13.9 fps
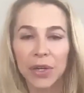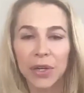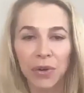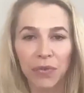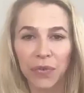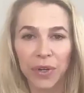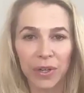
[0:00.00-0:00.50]
know how to
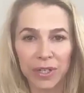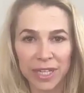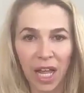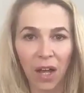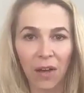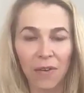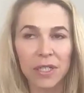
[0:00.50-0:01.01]
do it for
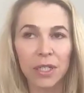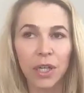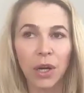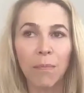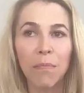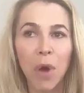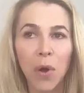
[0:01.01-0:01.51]
yourself?
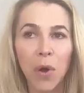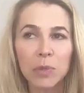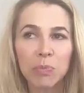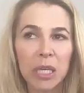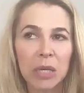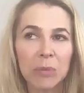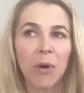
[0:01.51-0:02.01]
So,
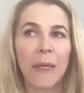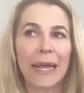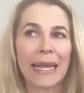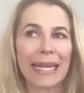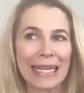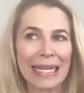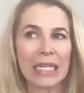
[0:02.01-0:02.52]
most people
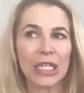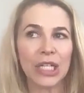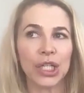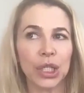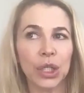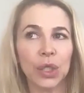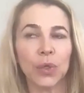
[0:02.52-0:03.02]
that get
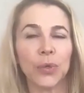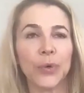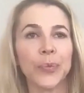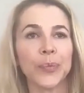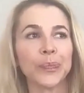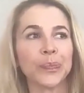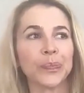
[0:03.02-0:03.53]

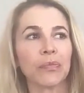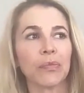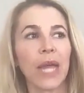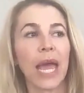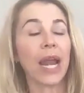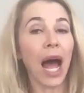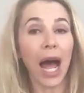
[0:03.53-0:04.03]
to,
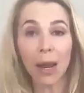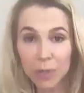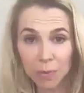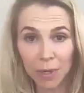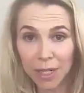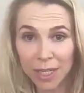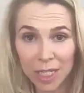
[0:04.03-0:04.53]
and I
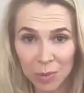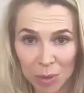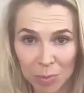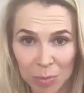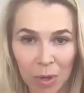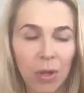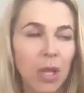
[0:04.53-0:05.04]
was one of these
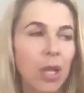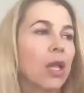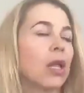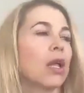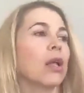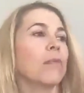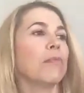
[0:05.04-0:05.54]
people,
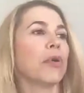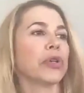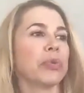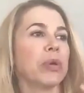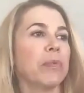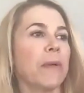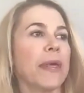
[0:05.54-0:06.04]
most
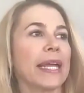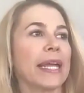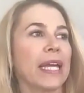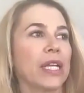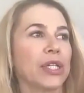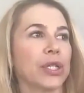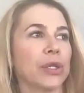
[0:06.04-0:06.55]
people that
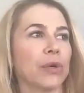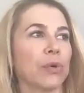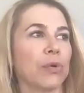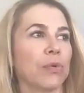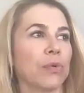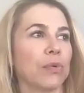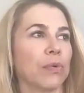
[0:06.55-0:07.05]
get
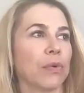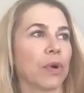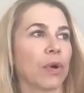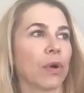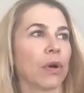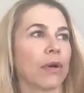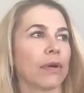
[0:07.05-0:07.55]
to
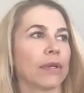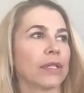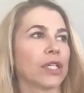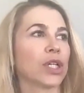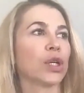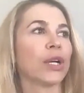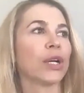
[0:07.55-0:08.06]

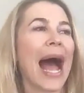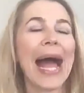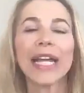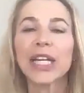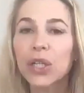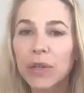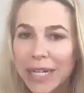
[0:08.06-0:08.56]

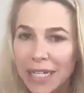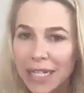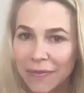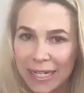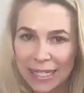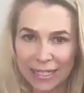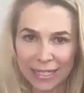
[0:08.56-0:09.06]
high degrees of
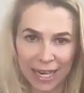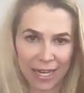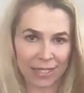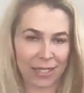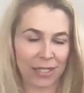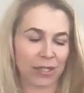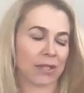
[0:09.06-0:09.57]

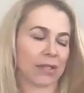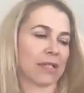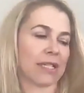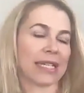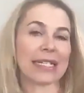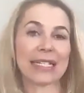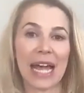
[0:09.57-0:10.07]

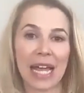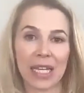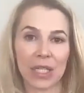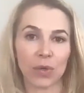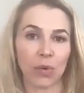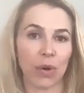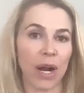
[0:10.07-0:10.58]

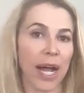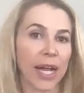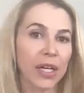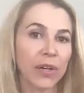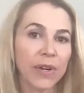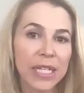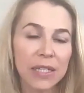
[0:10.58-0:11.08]
success or high
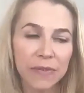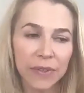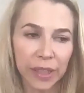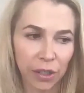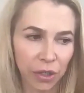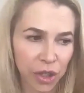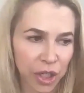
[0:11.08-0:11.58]
degrees of
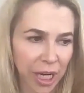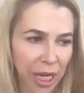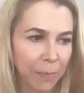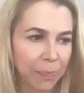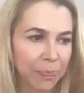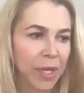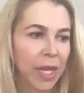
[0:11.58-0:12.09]

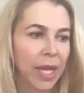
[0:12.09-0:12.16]
leadership